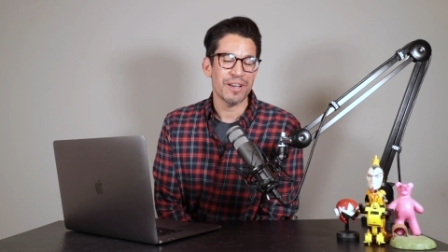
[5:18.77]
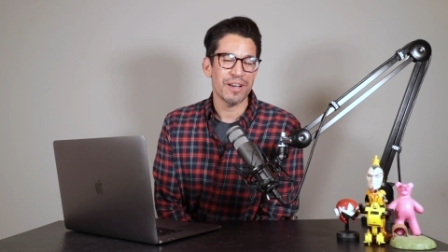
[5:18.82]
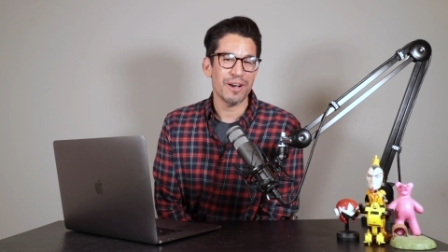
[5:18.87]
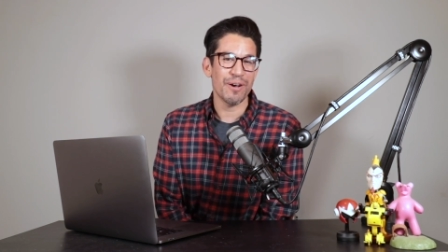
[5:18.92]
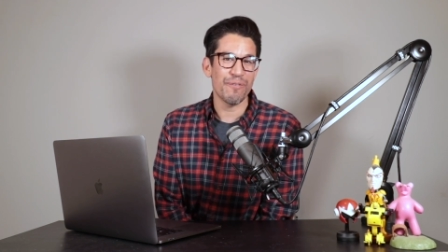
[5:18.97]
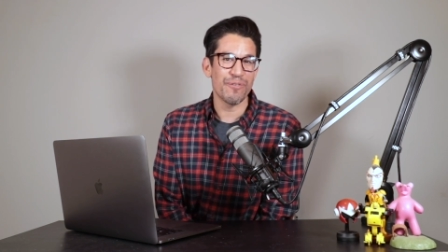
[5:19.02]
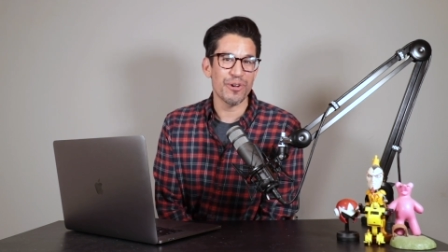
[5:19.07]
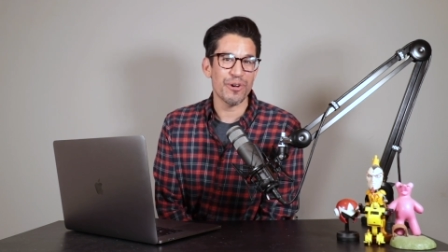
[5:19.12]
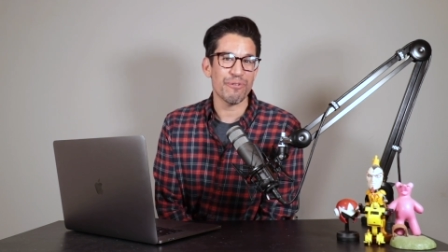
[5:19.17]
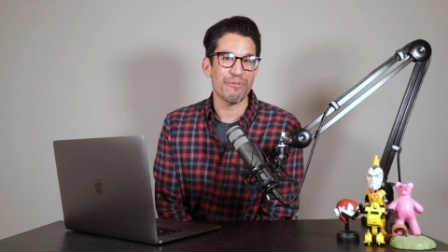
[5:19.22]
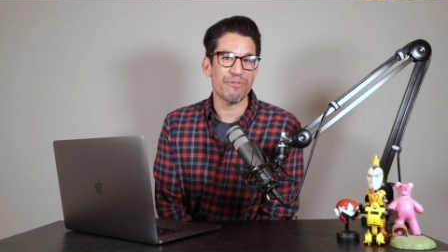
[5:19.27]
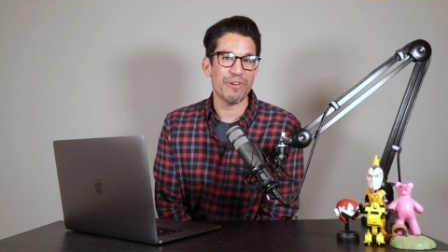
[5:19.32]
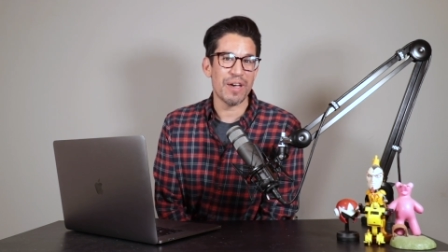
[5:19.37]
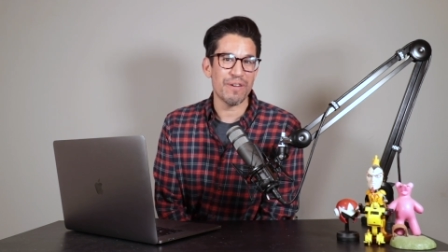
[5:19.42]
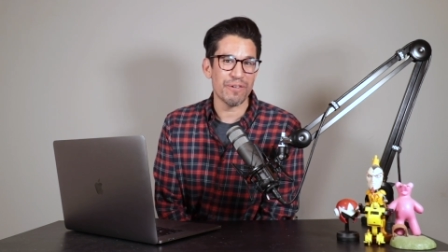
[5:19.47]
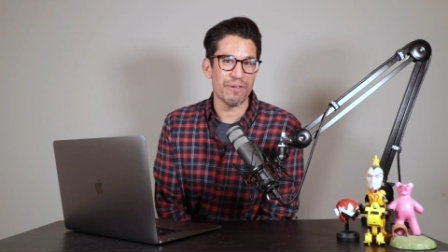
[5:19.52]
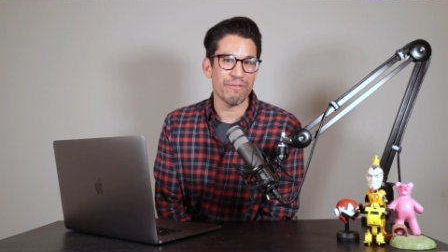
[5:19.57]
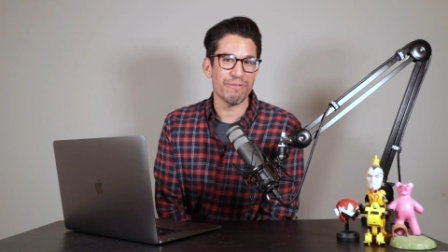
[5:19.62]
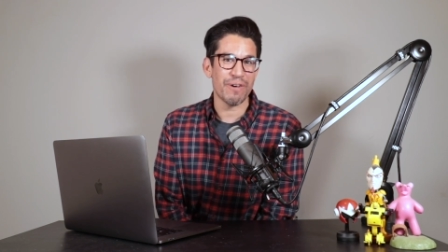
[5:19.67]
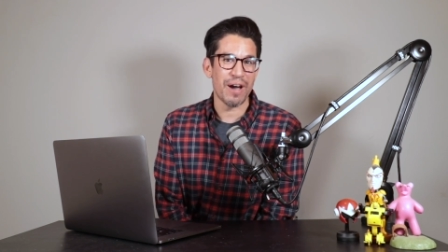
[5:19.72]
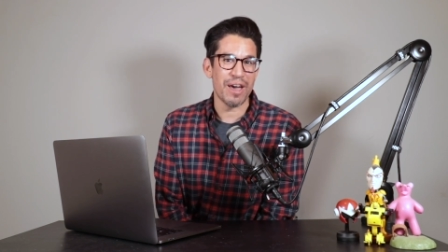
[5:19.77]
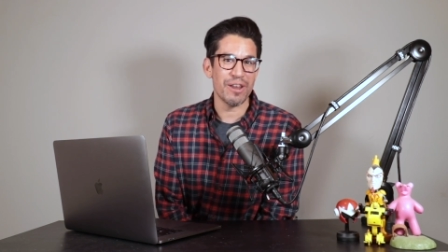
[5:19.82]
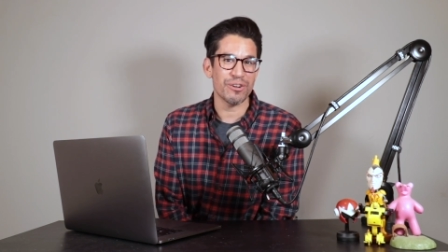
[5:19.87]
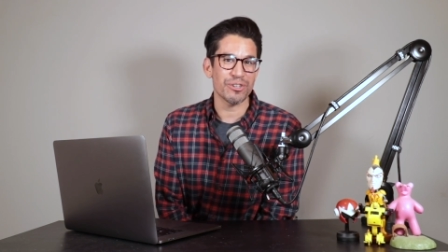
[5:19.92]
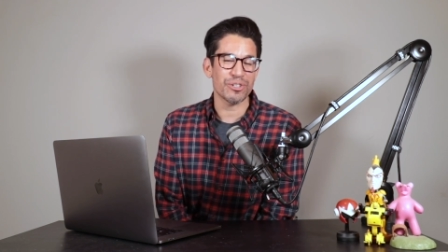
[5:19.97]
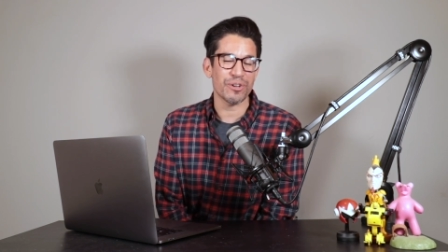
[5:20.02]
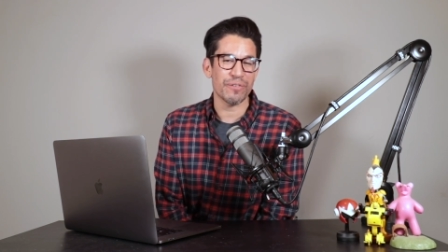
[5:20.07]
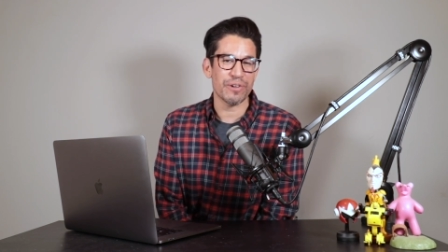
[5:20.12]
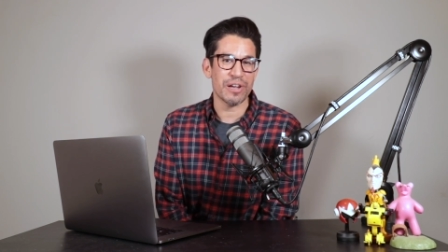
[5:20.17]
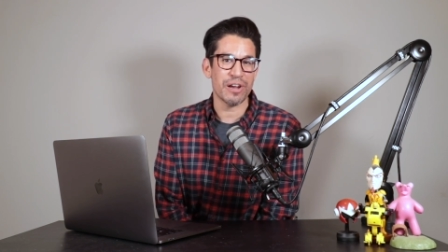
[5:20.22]
of your favorite
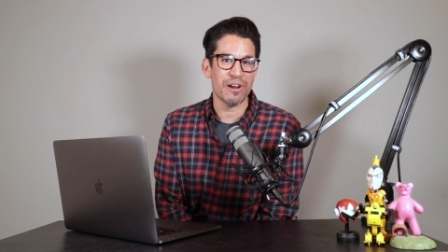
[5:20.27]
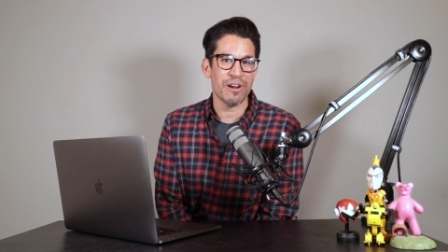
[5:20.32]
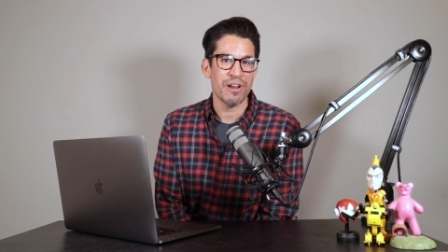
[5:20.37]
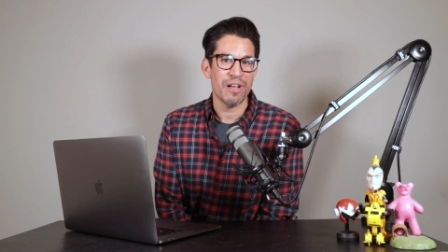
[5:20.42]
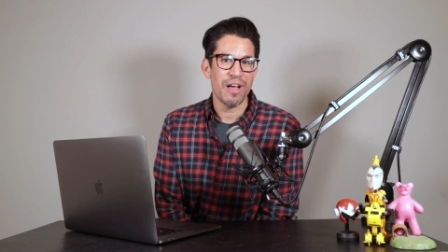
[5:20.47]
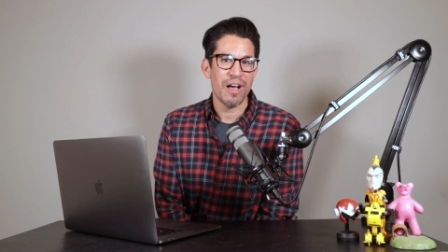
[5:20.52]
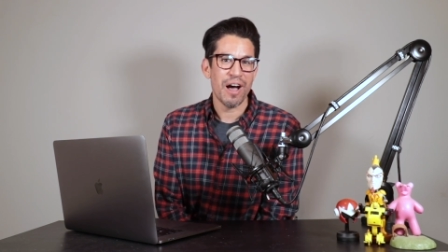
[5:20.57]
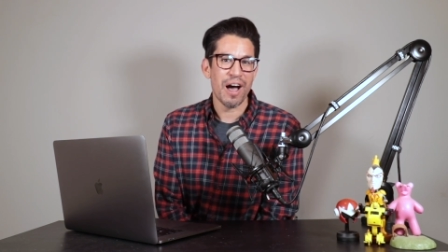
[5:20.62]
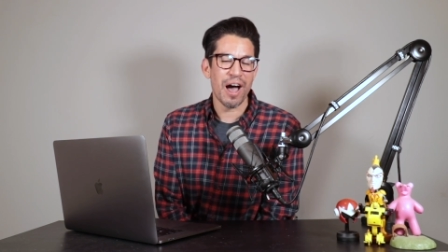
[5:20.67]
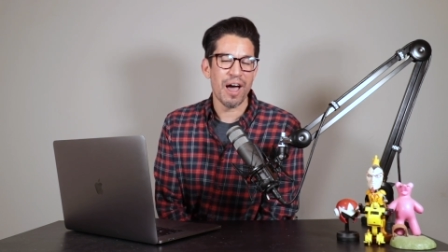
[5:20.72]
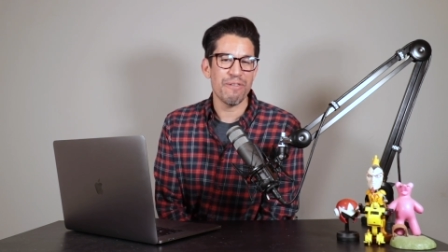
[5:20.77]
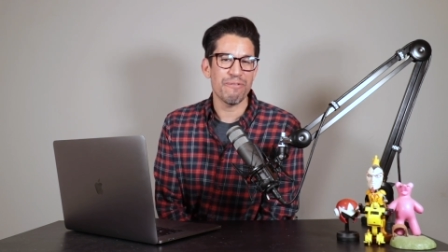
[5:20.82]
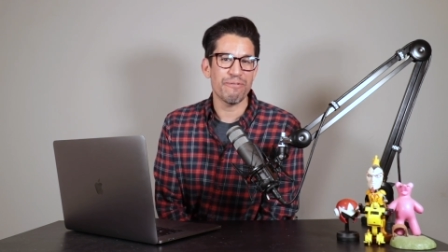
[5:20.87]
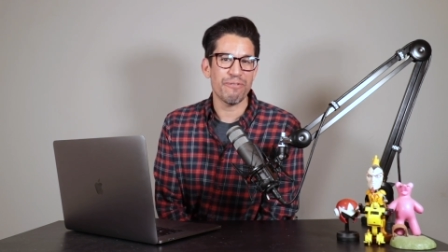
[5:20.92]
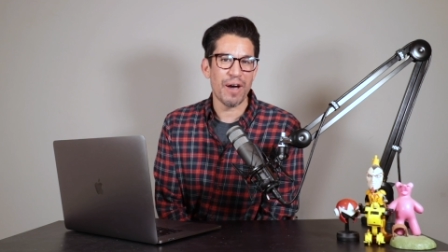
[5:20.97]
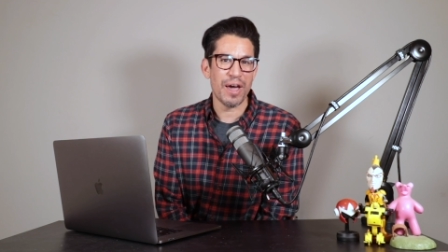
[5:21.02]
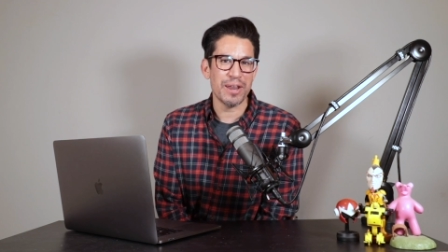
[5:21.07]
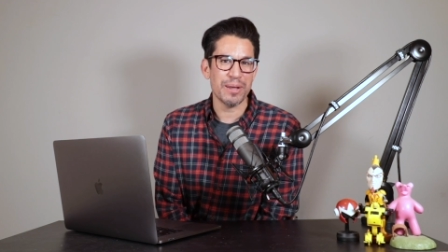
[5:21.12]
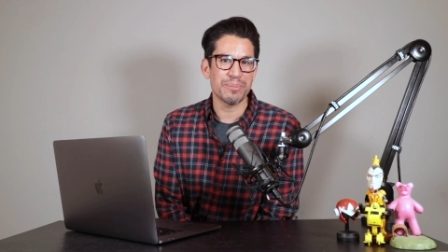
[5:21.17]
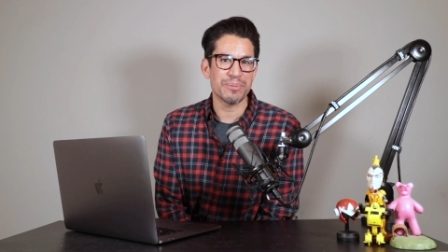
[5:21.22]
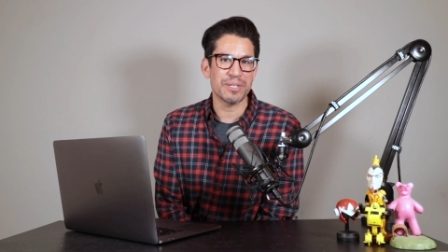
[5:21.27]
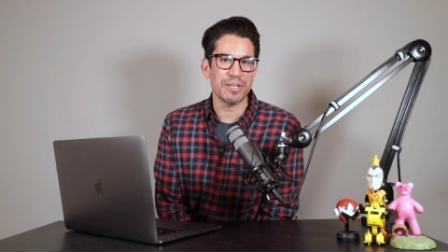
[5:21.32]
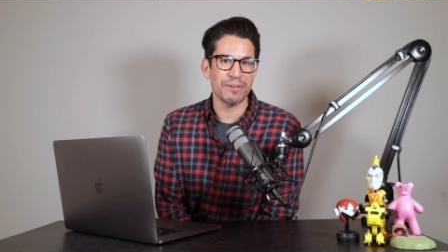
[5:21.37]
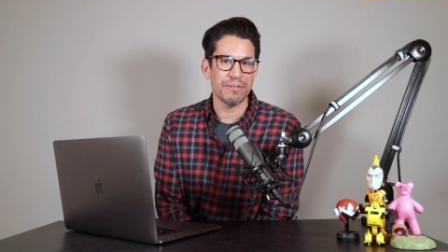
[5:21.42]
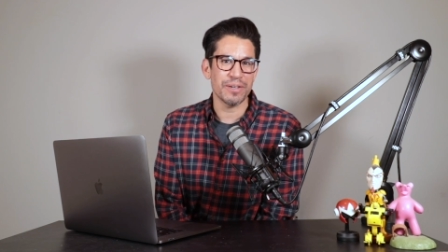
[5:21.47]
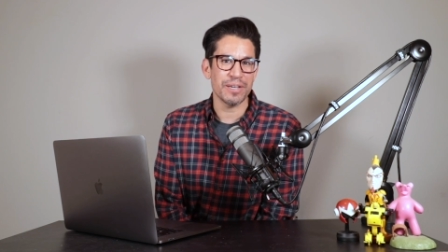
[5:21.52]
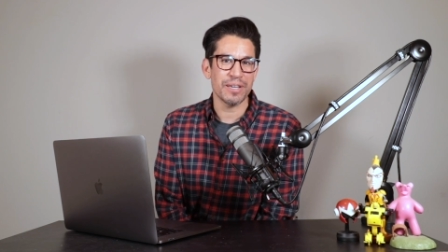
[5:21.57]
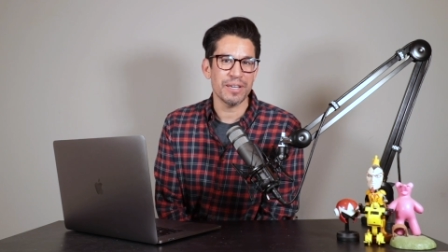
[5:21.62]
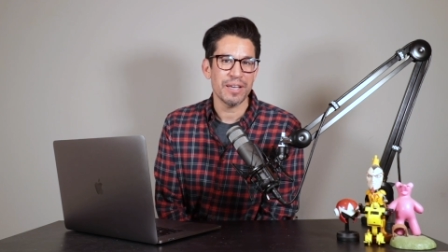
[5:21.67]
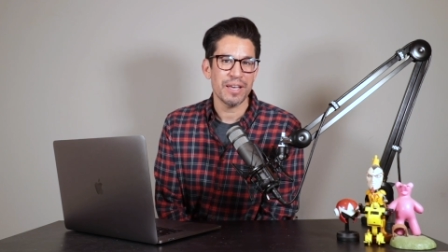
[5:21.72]
fighters over here on Fight Hub
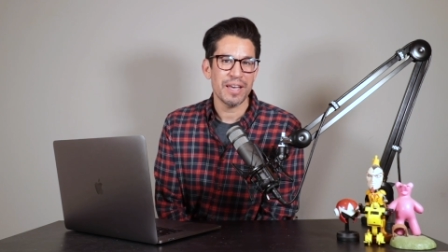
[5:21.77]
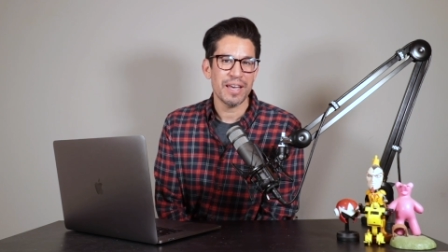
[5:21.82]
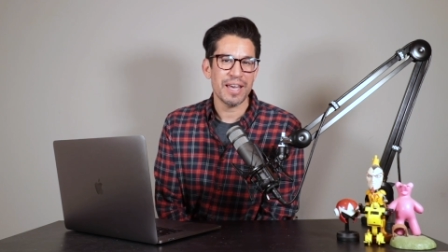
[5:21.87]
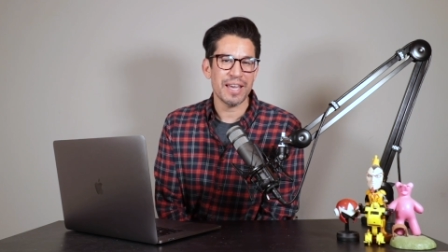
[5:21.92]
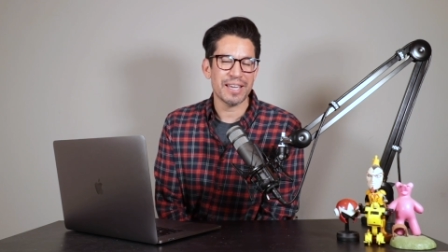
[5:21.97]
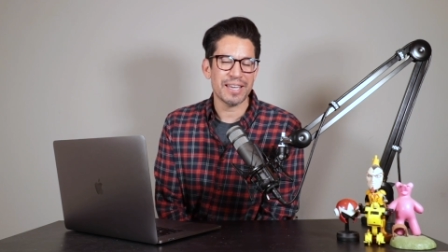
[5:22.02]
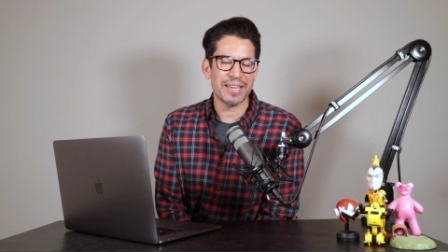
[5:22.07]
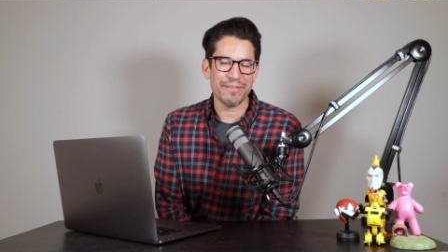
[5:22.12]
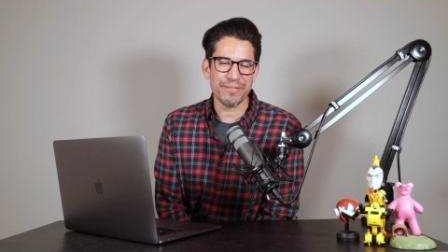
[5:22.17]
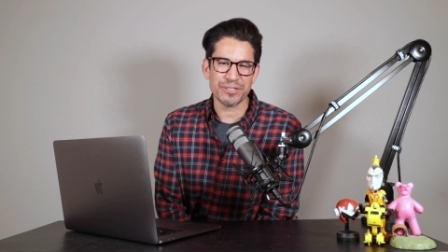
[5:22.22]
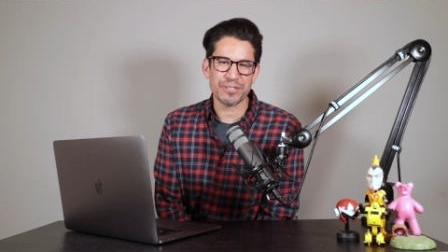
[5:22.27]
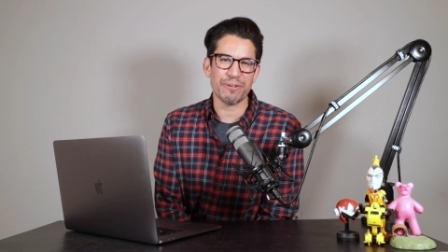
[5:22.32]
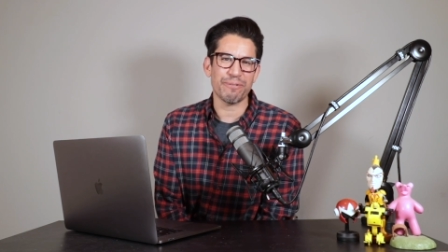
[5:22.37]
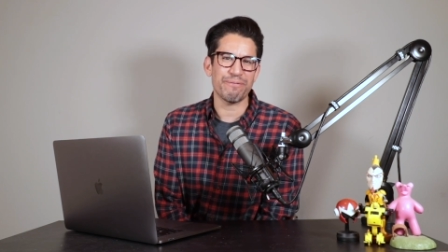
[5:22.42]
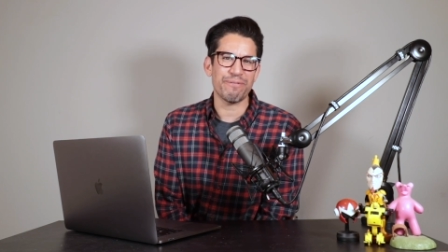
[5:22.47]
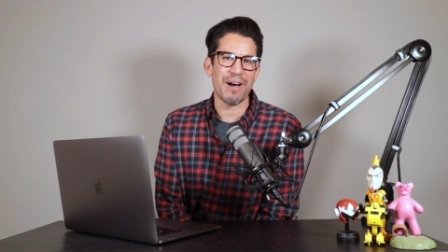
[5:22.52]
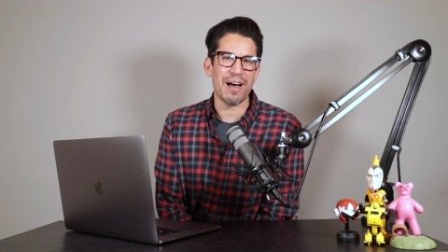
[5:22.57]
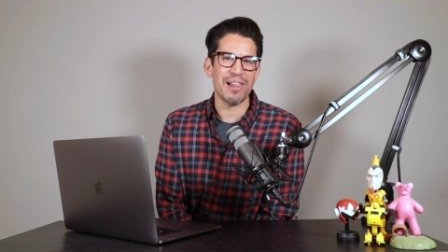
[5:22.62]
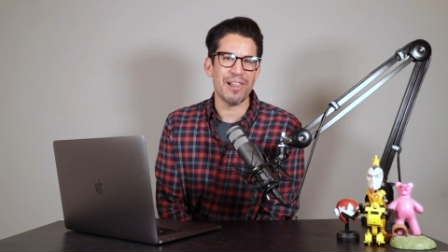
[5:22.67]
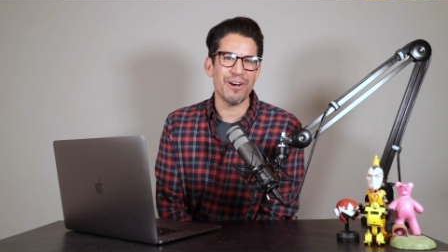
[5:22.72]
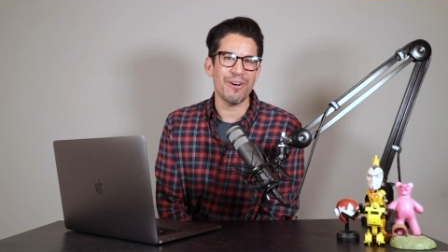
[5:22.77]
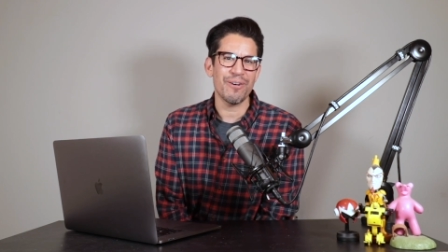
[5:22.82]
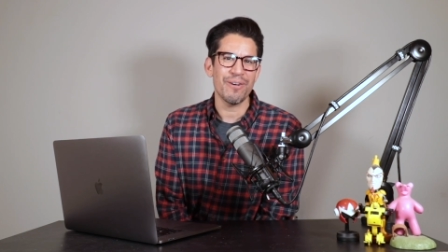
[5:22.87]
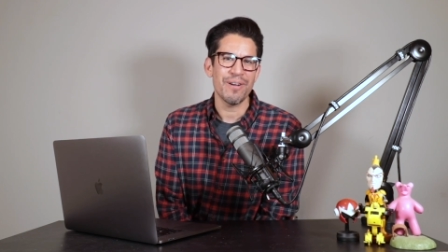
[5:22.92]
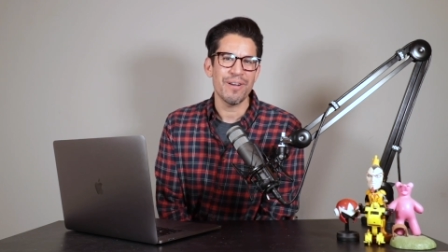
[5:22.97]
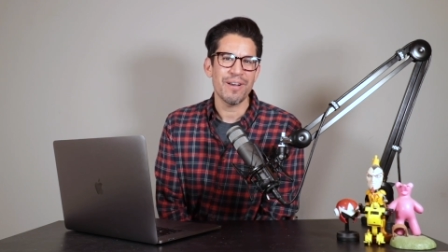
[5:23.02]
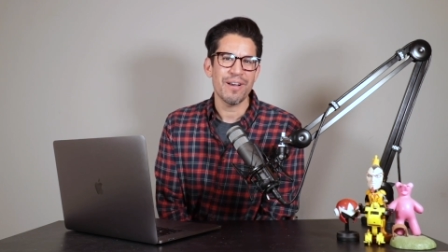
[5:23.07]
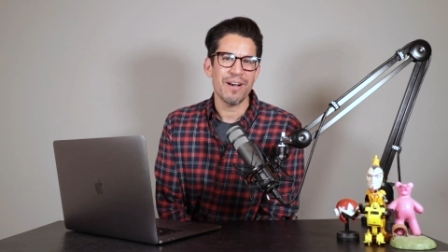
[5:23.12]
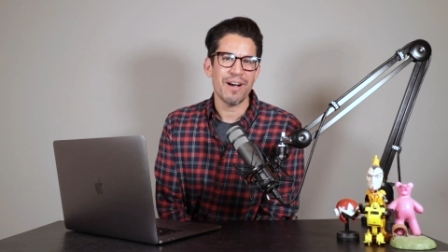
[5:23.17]
TV. And give us a follow